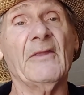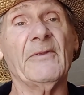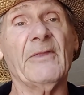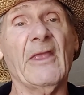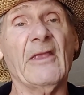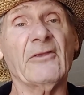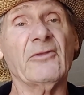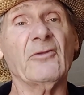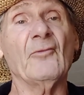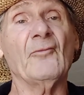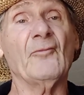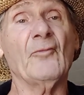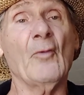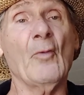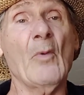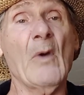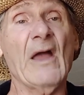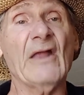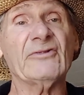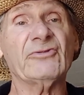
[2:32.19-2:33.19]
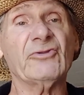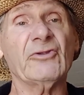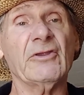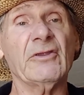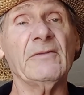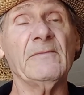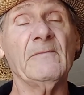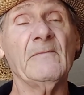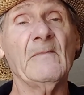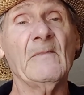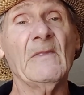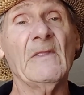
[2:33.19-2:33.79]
thank you for watching,